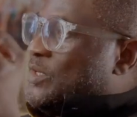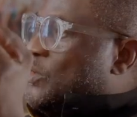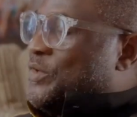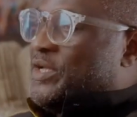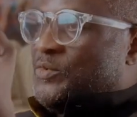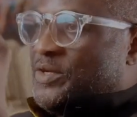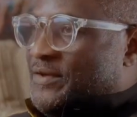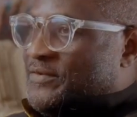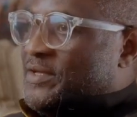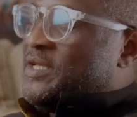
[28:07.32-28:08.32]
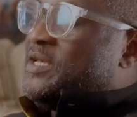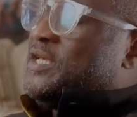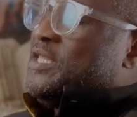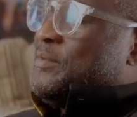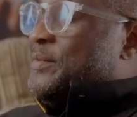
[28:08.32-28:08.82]
a lawyer, whatever,
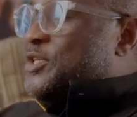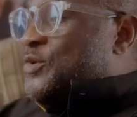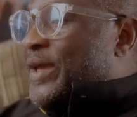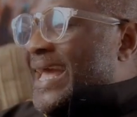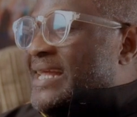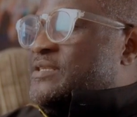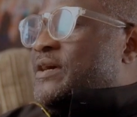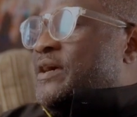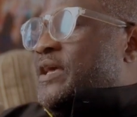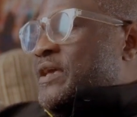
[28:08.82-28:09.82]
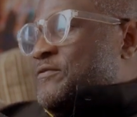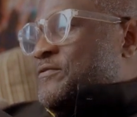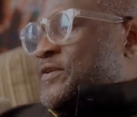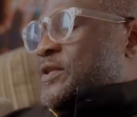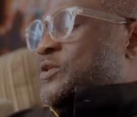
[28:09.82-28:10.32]
the moment you enter a
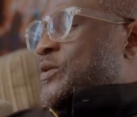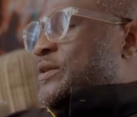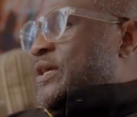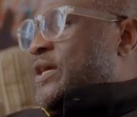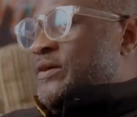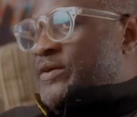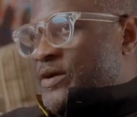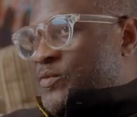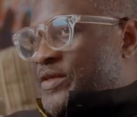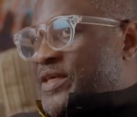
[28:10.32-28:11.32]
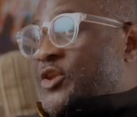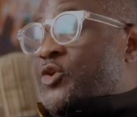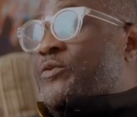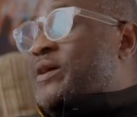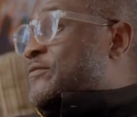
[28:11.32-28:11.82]
field or an area where there are
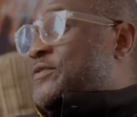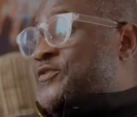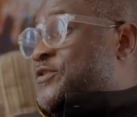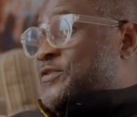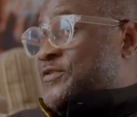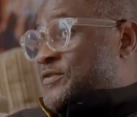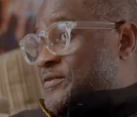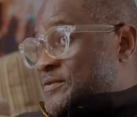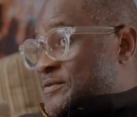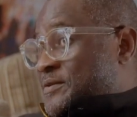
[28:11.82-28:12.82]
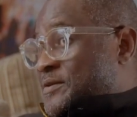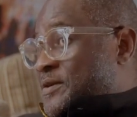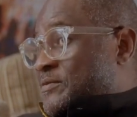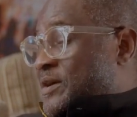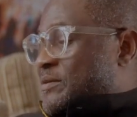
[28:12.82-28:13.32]
no references,
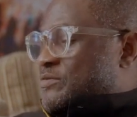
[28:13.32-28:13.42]
right?